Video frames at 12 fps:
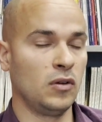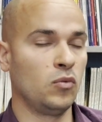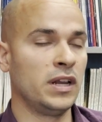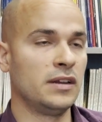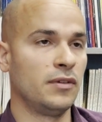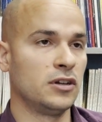
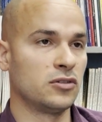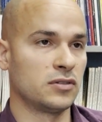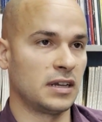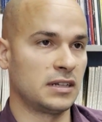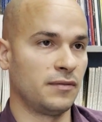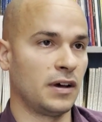individuals
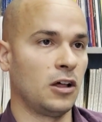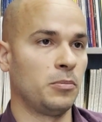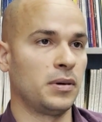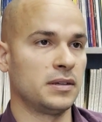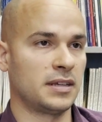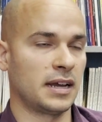that develop
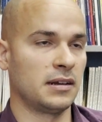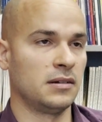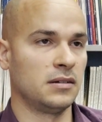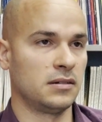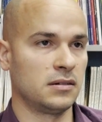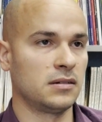a second
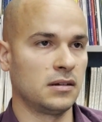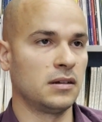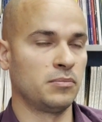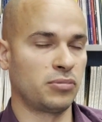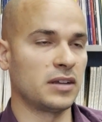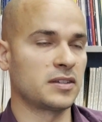
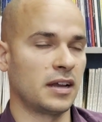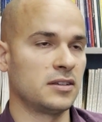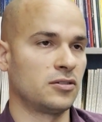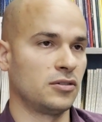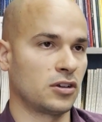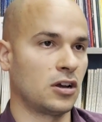breast
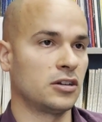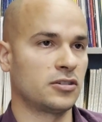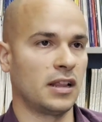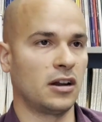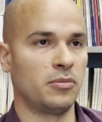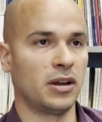cancer in the
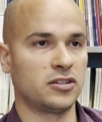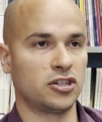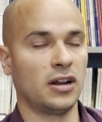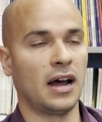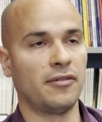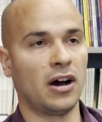contralateral breast
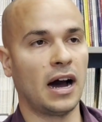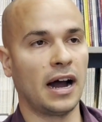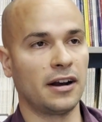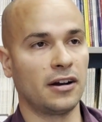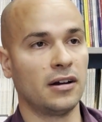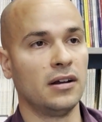should have a
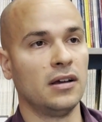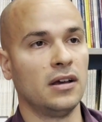higher